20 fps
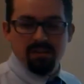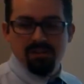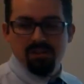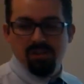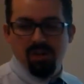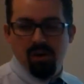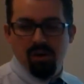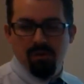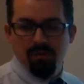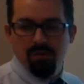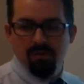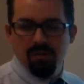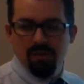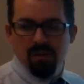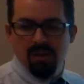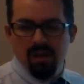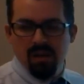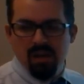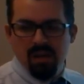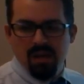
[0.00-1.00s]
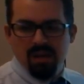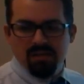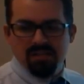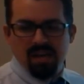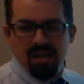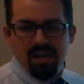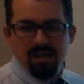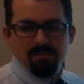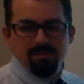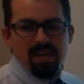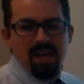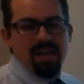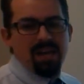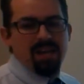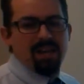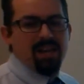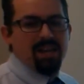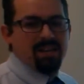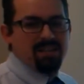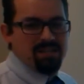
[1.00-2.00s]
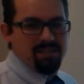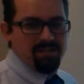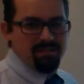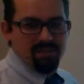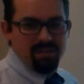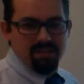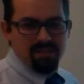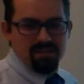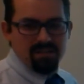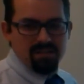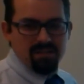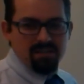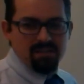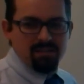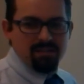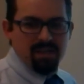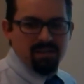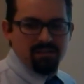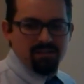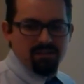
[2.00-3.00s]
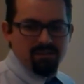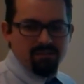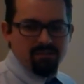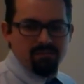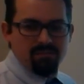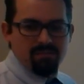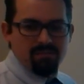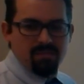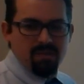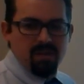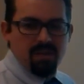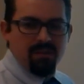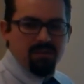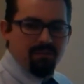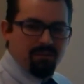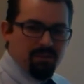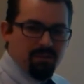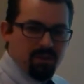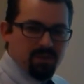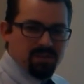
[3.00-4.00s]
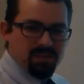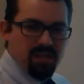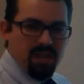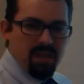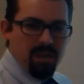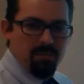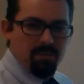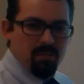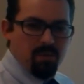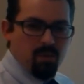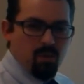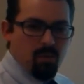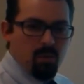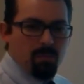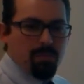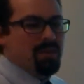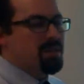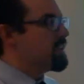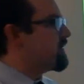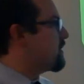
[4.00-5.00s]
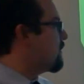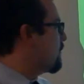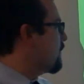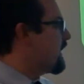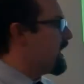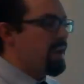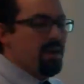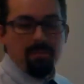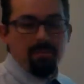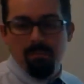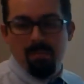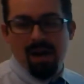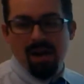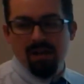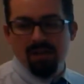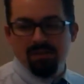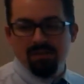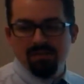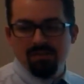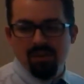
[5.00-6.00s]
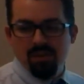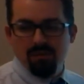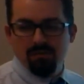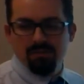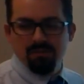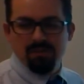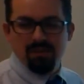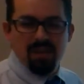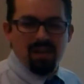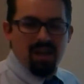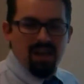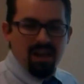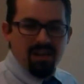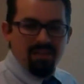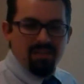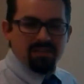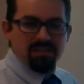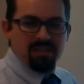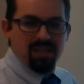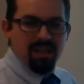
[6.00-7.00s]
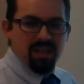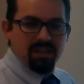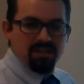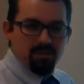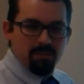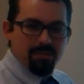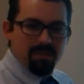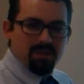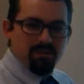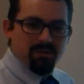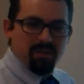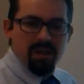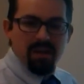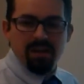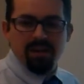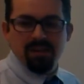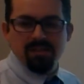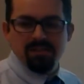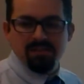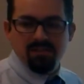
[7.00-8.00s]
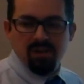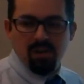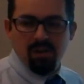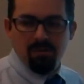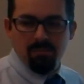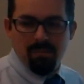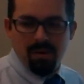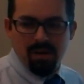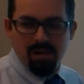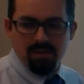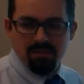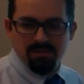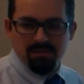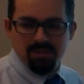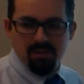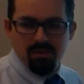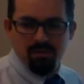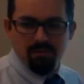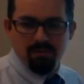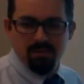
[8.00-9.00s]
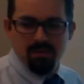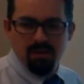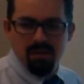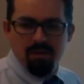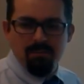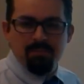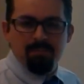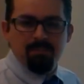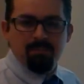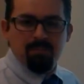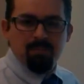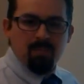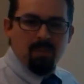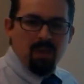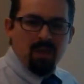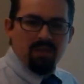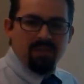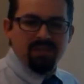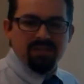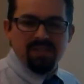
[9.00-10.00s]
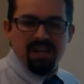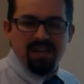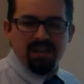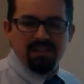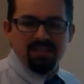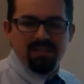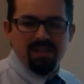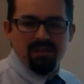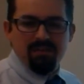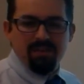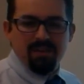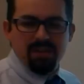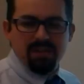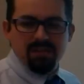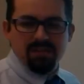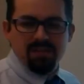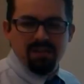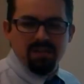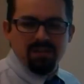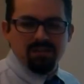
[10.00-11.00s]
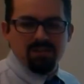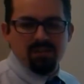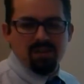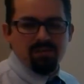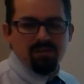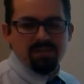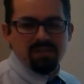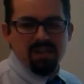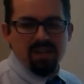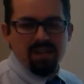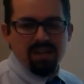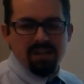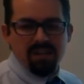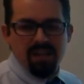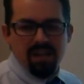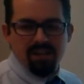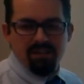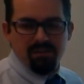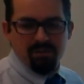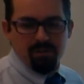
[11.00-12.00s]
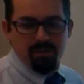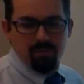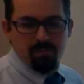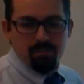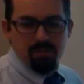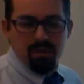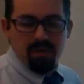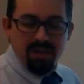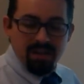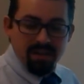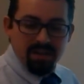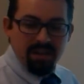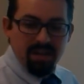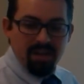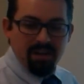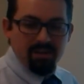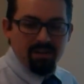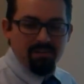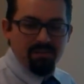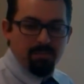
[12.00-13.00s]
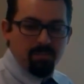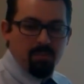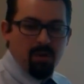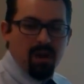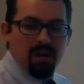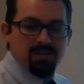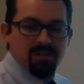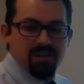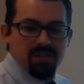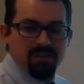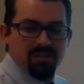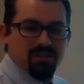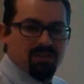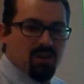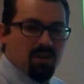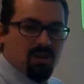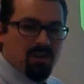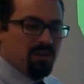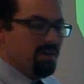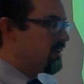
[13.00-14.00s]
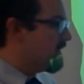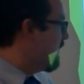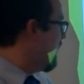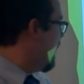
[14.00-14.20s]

shown, it's time to add activities to the schedule. The first step will be to create milestones. In this case, we'll be creating a start milestone. These activities serve as an indicator of the project start,